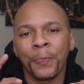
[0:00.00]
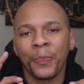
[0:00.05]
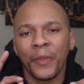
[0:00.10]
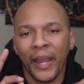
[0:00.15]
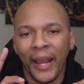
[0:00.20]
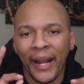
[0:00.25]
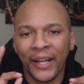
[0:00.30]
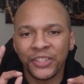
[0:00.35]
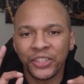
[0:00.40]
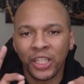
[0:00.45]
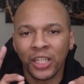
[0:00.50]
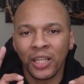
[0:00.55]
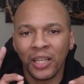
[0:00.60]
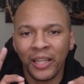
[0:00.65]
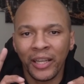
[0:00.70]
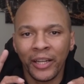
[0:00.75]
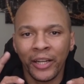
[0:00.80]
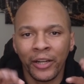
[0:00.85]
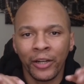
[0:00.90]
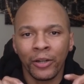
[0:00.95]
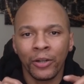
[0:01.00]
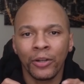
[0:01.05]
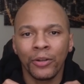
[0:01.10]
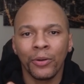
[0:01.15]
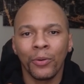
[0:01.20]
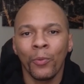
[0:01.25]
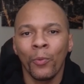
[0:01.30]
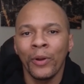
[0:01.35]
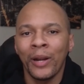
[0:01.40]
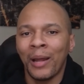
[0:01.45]
as clear
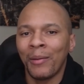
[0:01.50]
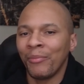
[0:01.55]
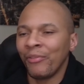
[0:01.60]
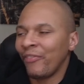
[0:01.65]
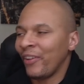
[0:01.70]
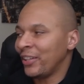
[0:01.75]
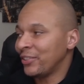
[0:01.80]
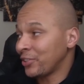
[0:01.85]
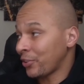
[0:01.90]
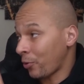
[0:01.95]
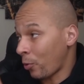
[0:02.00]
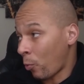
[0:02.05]
when I'm facing the